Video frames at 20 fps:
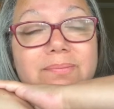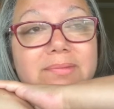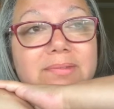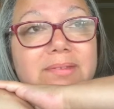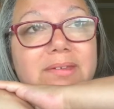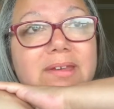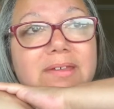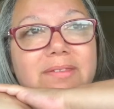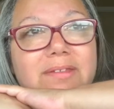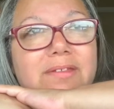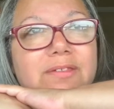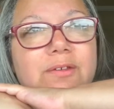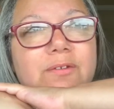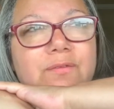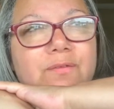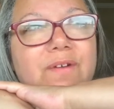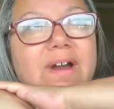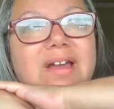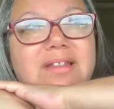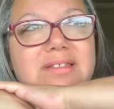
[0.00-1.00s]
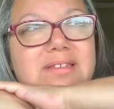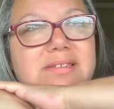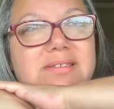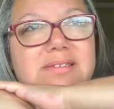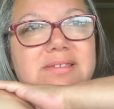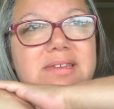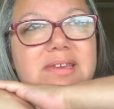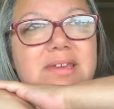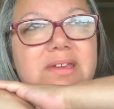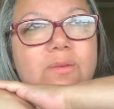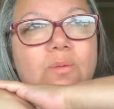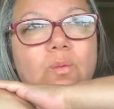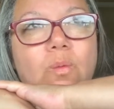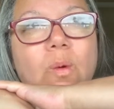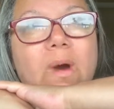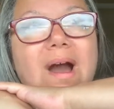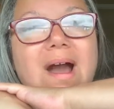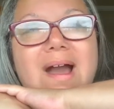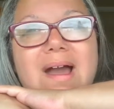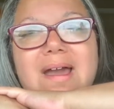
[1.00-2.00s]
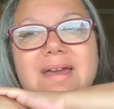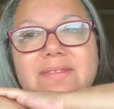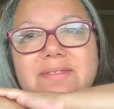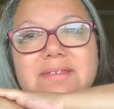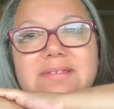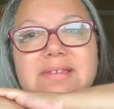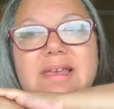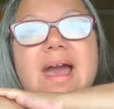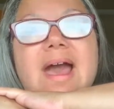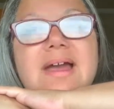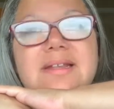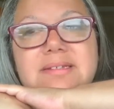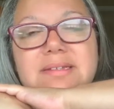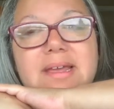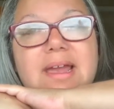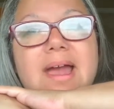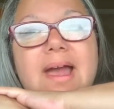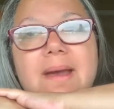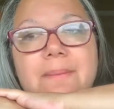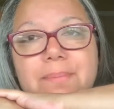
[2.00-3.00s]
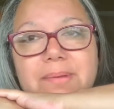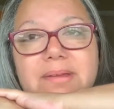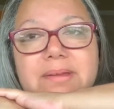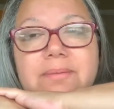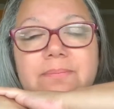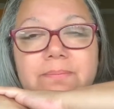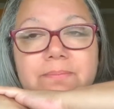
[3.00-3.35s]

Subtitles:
and then they'll finally see why this had to happen.